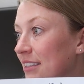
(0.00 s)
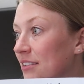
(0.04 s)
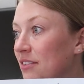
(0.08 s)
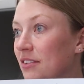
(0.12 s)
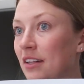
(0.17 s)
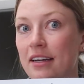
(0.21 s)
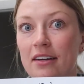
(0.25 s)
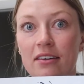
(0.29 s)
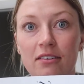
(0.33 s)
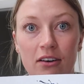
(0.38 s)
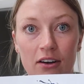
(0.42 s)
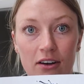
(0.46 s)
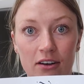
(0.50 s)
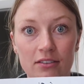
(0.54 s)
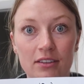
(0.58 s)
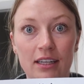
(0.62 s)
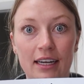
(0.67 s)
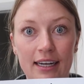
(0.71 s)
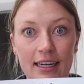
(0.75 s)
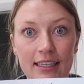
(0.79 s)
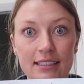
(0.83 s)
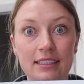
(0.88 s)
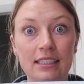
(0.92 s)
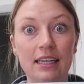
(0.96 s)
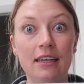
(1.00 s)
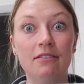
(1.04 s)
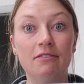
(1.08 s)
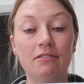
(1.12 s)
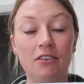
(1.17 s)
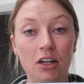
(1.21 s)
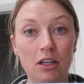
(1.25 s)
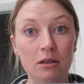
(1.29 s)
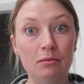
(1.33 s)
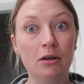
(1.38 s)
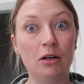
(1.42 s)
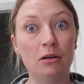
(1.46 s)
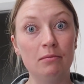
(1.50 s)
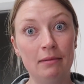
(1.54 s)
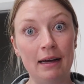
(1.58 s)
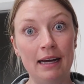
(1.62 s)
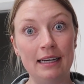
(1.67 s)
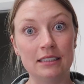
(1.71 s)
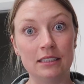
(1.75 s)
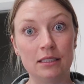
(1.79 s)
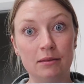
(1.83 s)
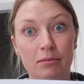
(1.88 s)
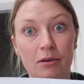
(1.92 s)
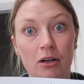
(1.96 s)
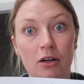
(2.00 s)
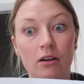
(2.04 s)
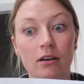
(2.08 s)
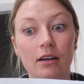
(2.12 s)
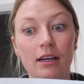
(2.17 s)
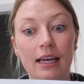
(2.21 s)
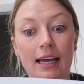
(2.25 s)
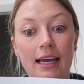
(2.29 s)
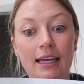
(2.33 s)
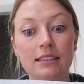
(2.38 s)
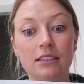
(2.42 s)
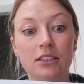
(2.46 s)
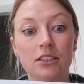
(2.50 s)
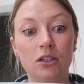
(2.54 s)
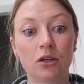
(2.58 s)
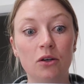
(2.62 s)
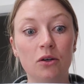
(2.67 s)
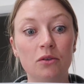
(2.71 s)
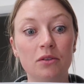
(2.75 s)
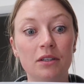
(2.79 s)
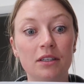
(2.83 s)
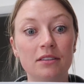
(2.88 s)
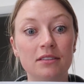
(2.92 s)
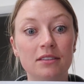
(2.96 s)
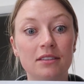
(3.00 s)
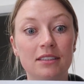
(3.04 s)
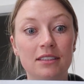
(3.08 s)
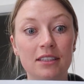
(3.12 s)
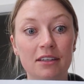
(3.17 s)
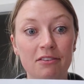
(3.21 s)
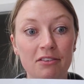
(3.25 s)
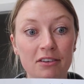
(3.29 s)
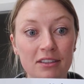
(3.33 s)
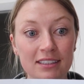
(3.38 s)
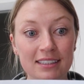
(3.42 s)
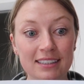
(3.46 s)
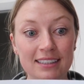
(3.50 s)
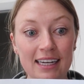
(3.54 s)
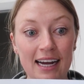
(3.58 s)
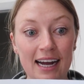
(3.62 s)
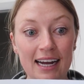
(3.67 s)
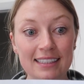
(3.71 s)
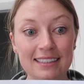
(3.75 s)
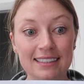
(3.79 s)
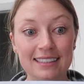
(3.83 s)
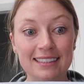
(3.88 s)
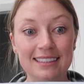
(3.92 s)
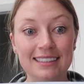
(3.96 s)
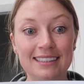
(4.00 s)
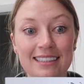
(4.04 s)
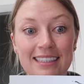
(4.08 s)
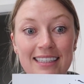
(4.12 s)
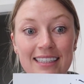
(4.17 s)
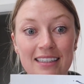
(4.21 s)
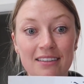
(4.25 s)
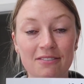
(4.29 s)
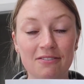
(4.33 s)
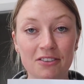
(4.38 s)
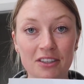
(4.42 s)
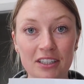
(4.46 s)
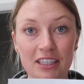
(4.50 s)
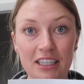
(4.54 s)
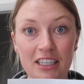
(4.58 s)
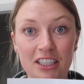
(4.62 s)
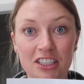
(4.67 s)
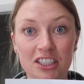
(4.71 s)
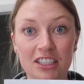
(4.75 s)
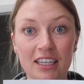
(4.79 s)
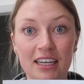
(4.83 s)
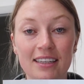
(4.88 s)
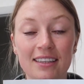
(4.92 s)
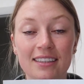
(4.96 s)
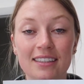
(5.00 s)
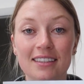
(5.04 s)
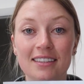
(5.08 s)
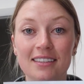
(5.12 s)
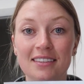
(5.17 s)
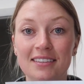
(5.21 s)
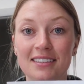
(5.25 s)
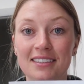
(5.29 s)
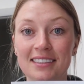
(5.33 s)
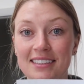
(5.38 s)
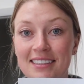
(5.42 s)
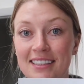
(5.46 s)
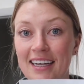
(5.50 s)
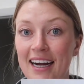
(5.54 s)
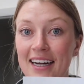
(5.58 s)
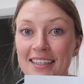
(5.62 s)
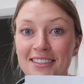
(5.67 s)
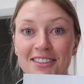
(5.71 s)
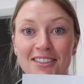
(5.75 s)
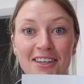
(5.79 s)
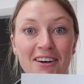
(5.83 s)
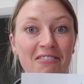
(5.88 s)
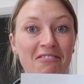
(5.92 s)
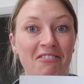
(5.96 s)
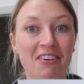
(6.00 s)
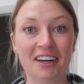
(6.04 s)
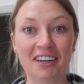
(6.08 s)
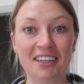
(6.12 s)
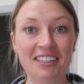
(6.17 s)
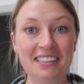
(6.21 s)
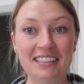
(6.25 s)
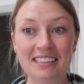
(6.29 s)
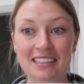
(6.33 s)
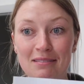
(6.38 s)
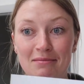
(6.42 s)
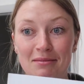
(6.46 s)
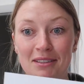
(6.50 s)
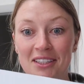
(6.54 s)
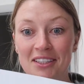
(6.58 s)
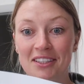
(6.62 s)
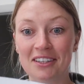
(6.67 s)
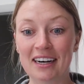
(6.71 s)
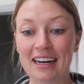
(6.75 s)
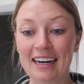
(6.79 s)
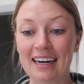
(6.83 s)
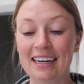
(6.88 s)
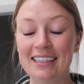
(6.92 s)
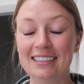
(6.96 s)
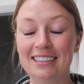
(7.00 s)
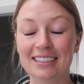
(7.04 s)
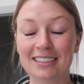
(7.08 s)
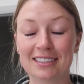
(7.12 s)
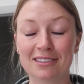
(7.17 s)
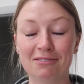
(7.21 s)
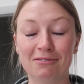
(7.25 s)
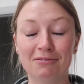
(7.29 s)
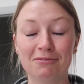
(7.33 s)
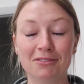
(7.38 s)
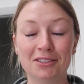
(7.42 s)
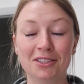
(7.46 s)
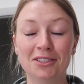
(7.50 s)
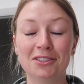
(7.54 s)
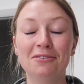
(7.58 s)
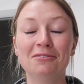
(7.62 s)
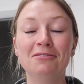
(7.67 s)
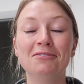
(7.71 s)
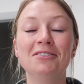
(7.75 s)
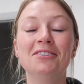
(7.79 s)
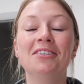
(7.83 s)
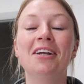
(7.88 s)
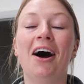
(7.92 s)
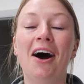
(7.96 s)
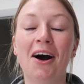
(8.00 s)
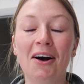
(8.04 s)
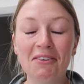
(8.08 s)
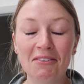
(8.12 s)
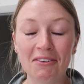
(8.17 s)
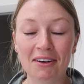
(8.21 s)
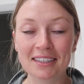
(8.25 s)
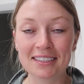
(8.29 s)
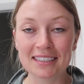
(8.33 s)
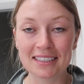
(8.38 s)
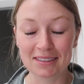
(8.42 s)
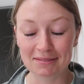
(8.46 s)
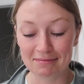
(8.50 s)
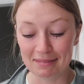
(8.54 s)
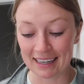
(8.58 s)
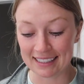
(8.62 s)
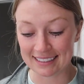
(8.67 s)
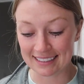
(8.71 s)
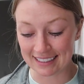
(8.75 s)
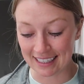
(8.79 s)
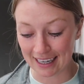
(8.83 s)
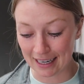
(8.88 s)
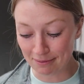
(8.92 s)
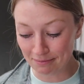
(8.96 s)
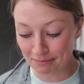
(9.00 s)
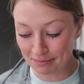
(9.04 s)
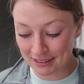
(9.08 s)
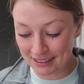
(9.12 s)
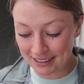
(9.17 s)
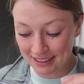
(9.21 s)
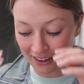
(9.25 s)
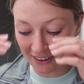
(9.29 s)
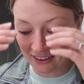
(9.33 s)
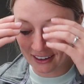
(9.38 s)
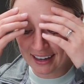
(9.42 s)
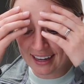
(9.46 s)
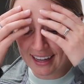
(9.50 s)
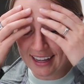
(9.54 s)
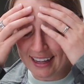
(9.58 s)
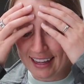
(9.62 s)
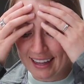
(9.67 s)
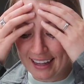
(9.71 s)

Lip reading: like I said, volleyball and basketball. And so there's different sizes needed for each, and the designs are very similar, and I just do not want to mess up. So